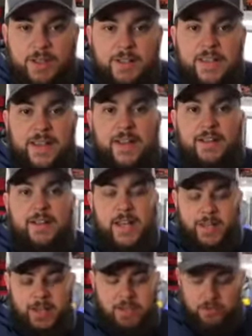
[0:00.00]
Yeah,
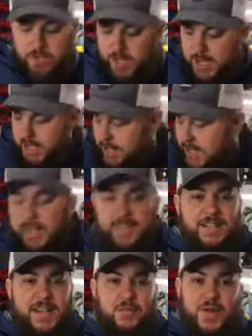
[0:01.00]
Eddie, you got a
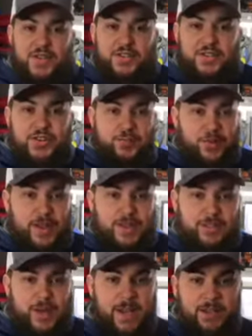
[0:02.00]
tape measure in your
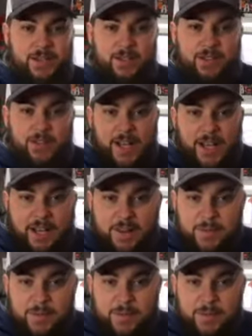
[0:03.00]
prize pack, the little guy.